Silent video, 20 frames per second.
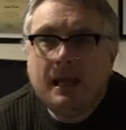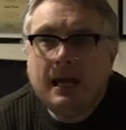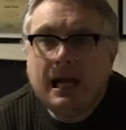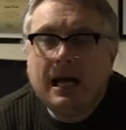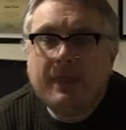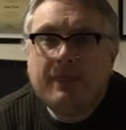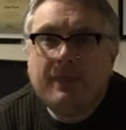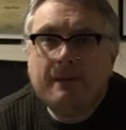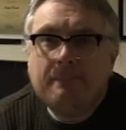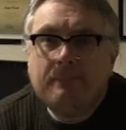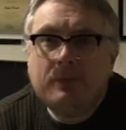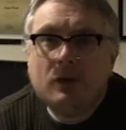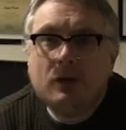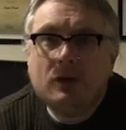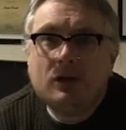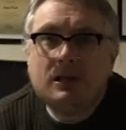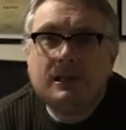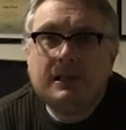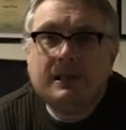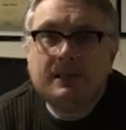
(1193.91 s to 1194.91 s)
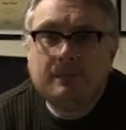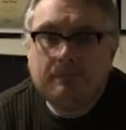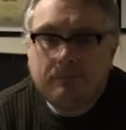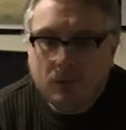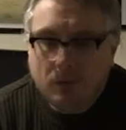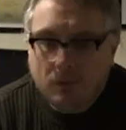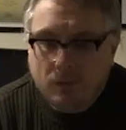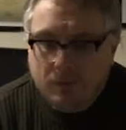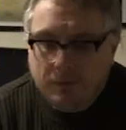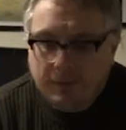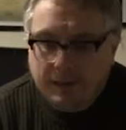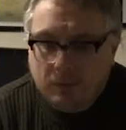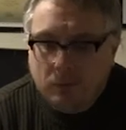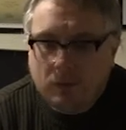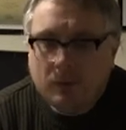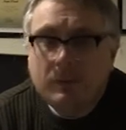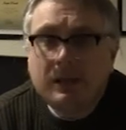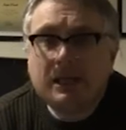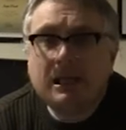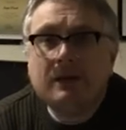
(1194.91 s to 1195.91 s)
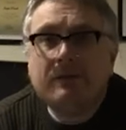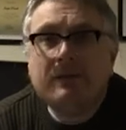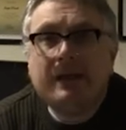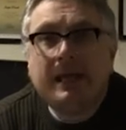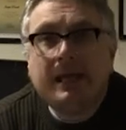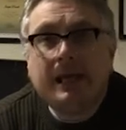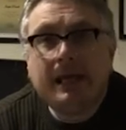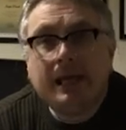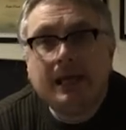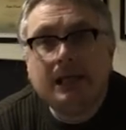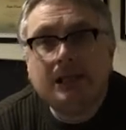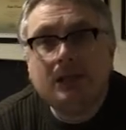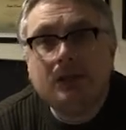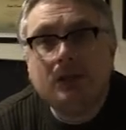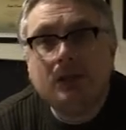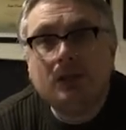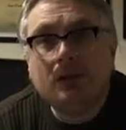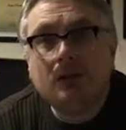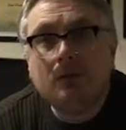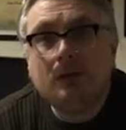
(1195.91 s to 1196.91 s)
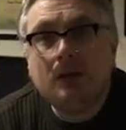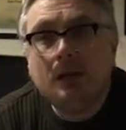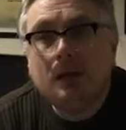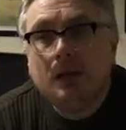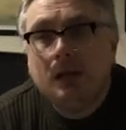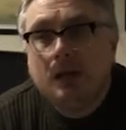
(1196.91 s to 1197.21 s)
I think personally it's important that when we give aid to